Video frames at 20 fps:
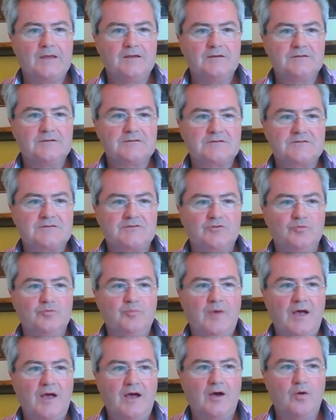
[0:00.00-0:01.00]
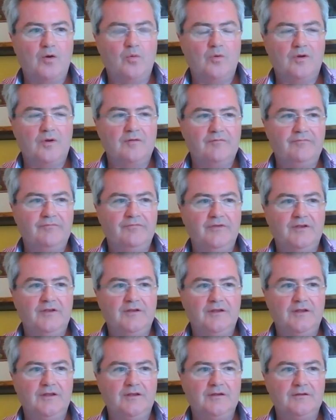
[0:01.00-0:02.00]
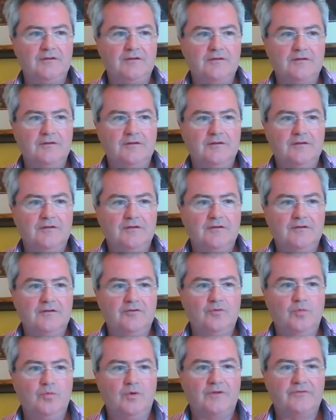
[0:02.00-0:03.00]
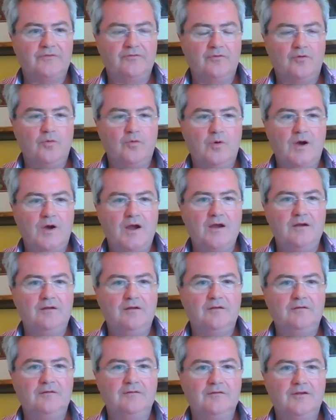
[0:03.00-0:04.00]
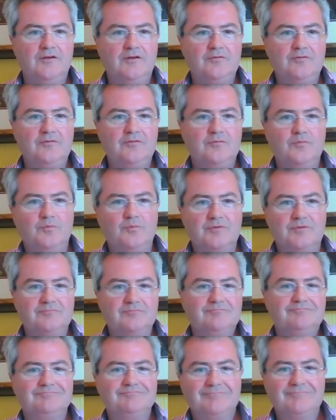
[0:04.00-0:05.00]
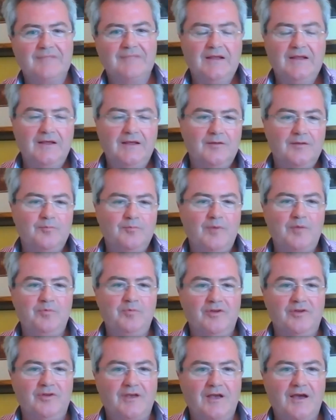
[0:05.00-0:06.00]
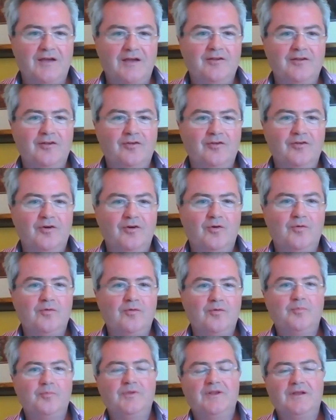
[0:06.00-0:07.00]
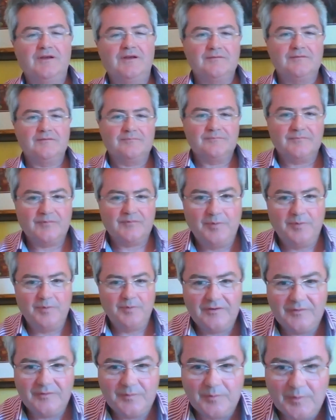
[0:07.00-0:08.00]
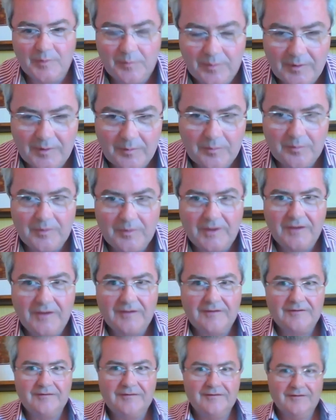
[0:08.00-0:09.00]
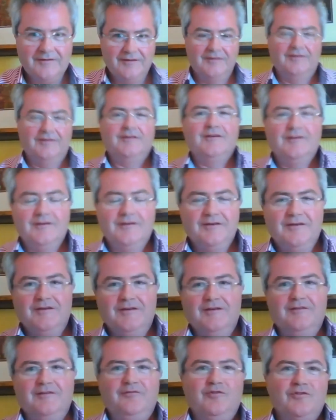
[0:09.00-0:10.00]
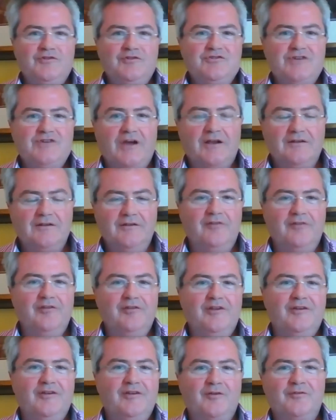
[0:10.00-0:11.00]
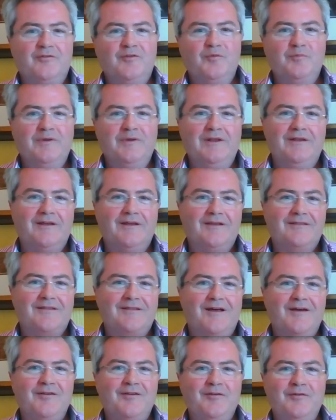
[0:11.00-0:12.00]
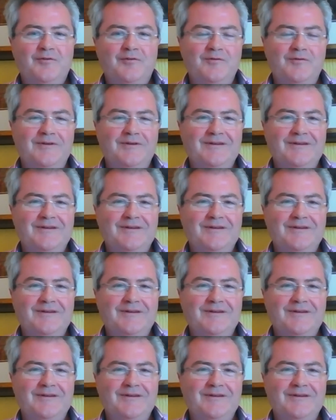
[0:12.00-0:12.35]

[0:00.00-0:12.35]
somehow fit in to what's required, you know? But maybe you can, I don't know, but it's possible probably. If you're Jack Derrida or somebody like that, you know?